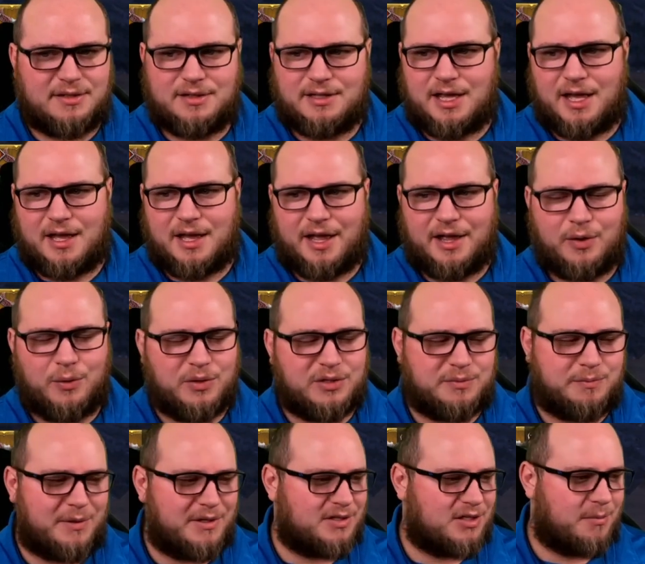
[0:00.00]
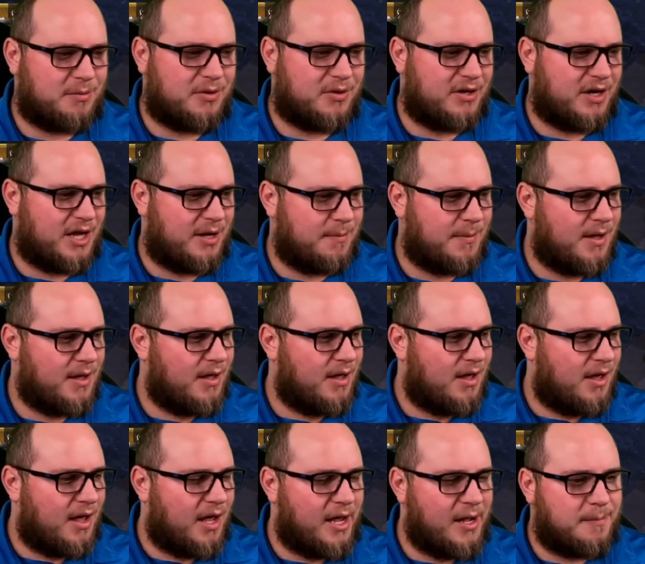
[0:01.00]
Yeah, I always mess up her name.
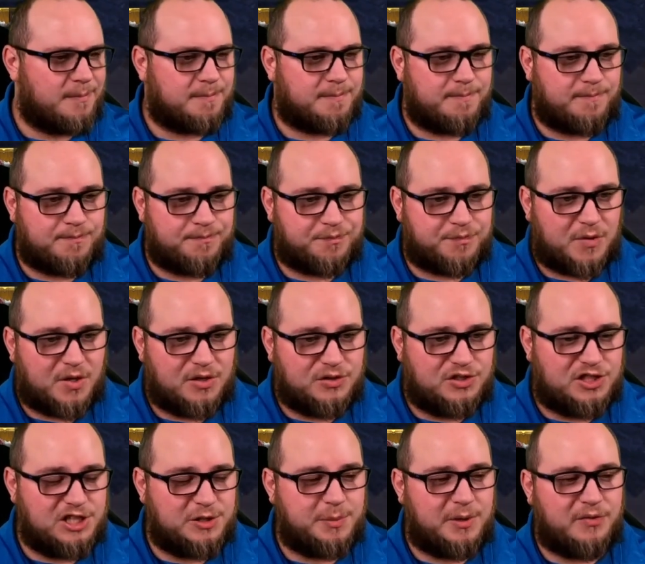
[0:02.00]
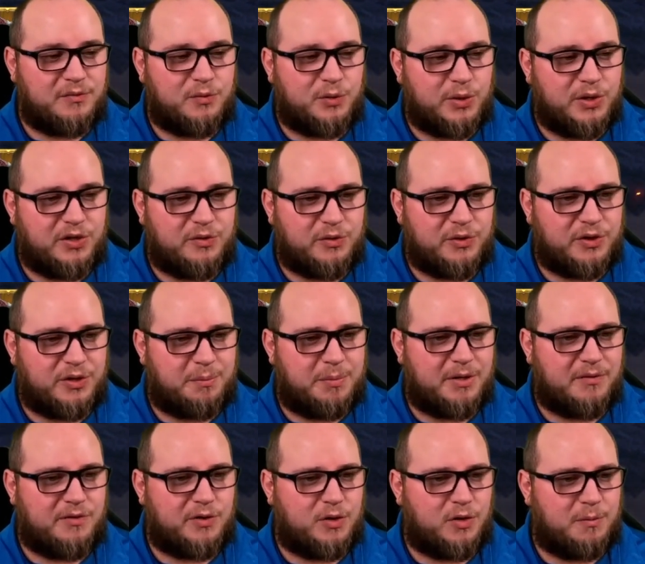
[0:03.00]
She's been really
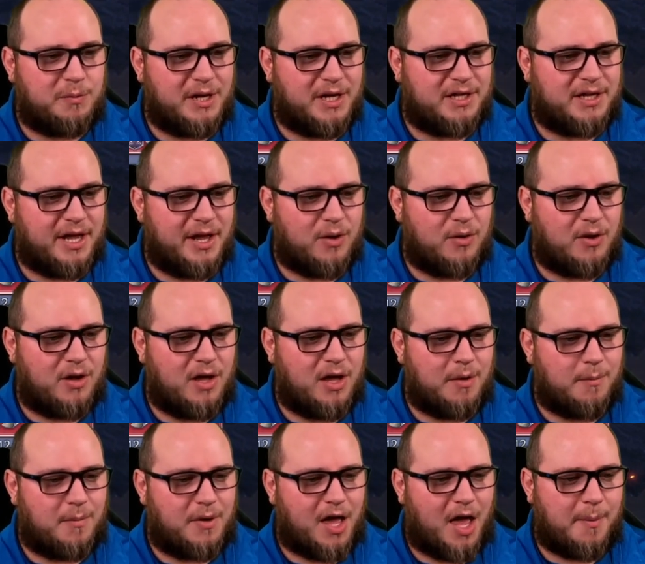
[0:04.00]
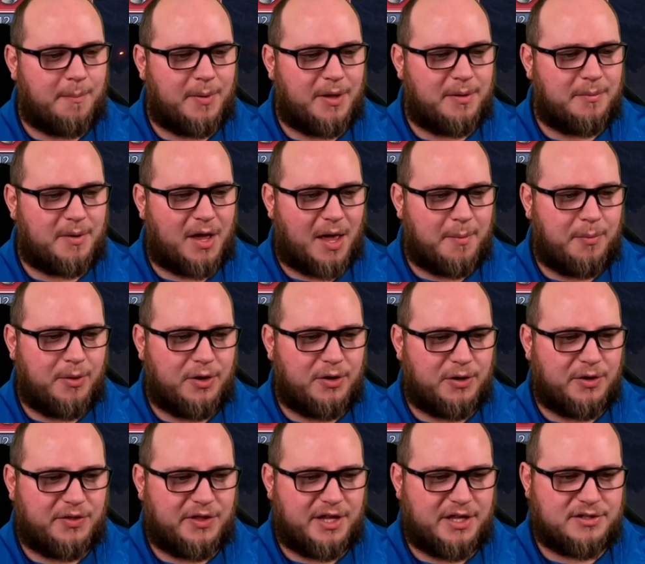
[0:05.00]
pivotal in my account. I put
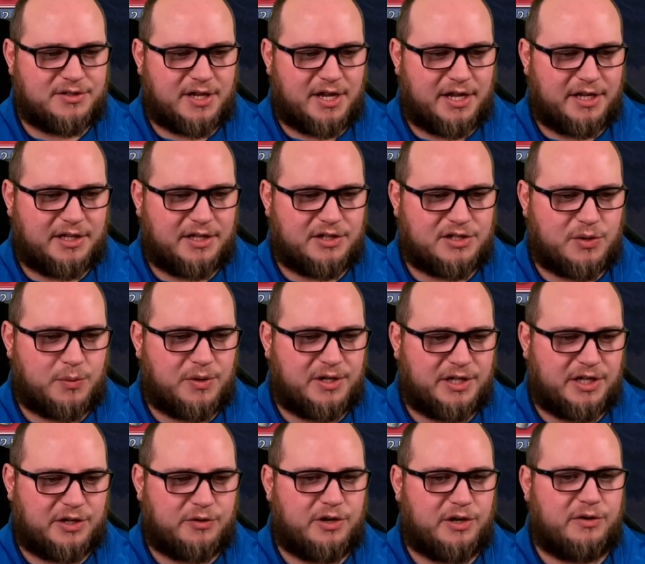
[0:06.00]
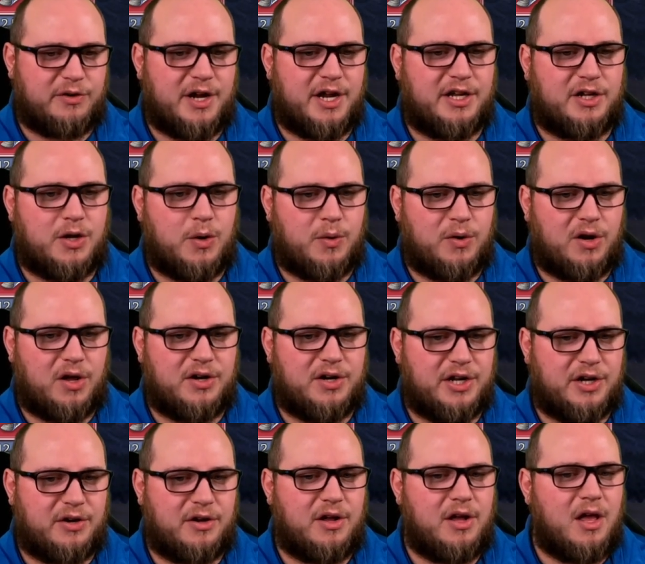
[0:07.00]
her in the insight because I want to get crit rate going on
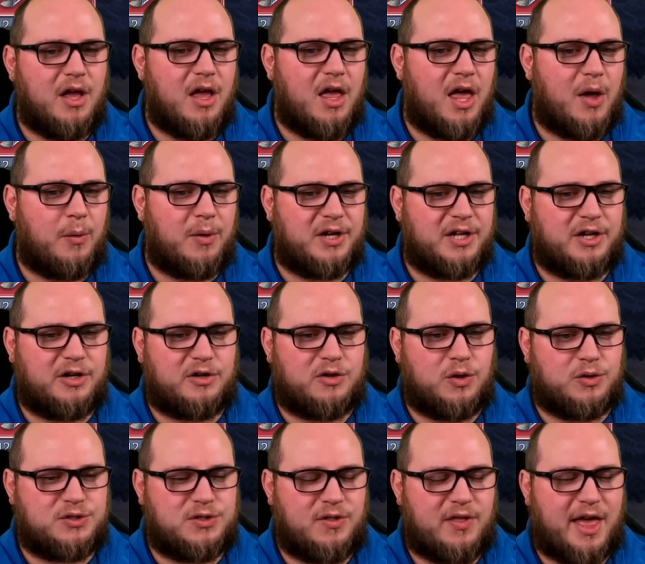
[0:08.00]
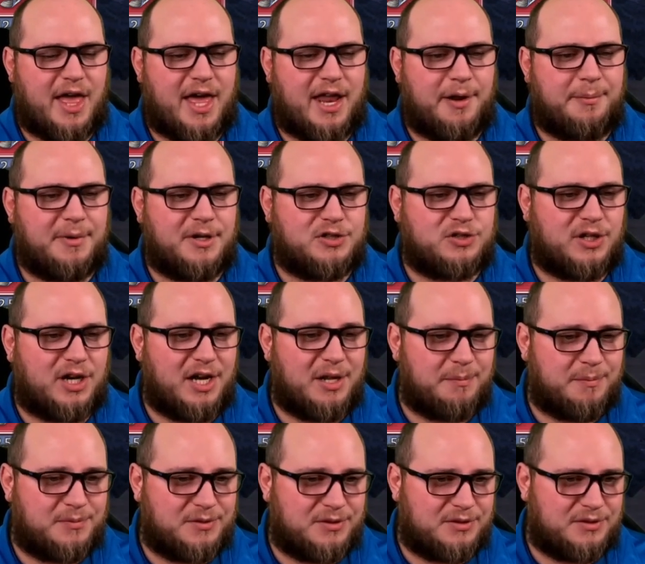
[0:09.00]
here. I want to get her close to that. I'm going to try
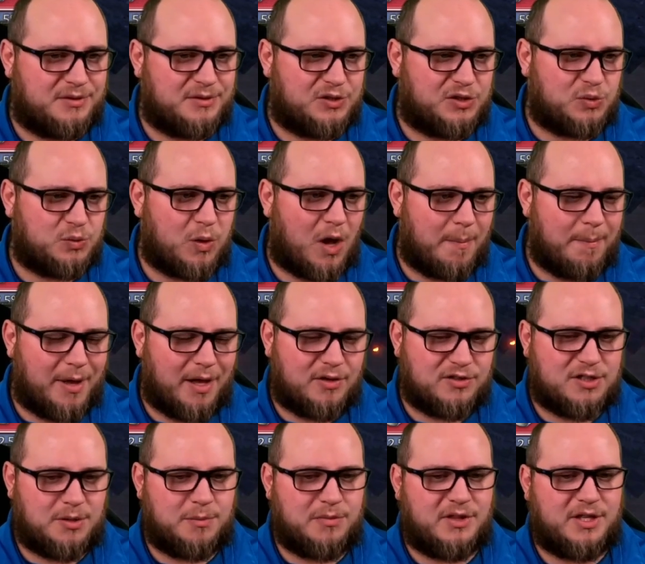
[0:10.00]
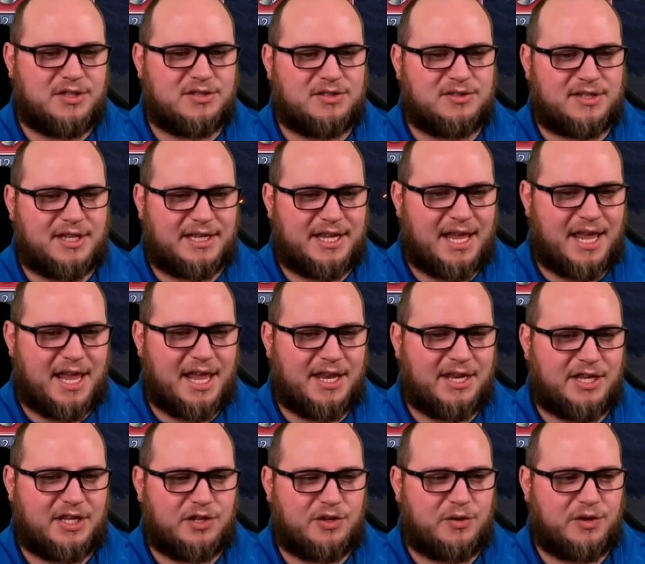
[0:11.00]
to swap out some of these as I can
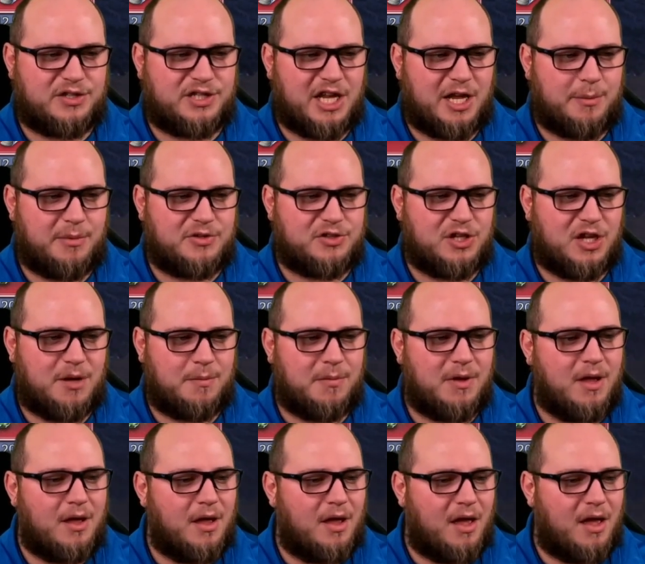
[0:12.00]
to get crit damage up.